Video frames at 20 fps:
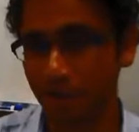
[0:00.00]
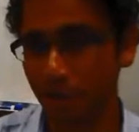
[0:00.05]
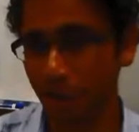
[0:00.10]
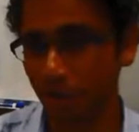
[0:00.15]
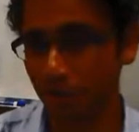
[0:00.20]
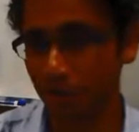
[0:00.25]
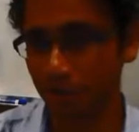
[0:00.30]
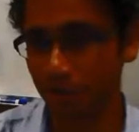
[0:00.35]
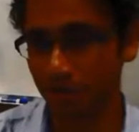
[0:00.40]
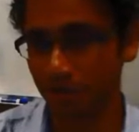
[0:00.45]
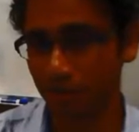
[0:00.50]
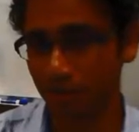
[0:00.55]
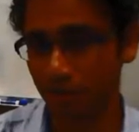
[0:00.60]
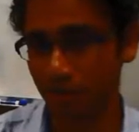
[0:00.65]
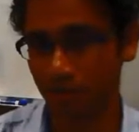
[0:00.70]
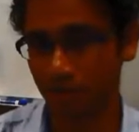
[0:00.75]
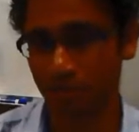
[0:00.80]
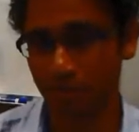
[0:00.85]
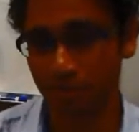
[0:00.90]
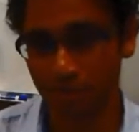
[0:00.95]
and not
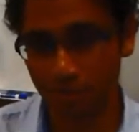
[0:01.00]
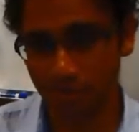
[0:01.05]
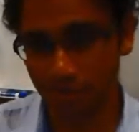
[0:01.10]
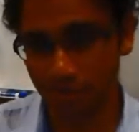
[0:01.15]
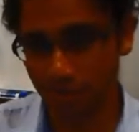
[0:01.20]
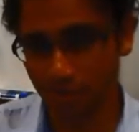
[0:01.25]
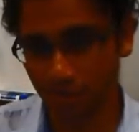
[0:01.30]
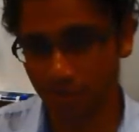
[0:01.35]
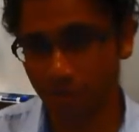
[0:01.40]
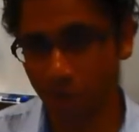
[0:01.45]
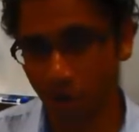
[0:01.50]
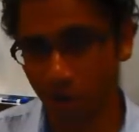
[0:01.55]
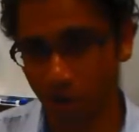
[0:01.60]
the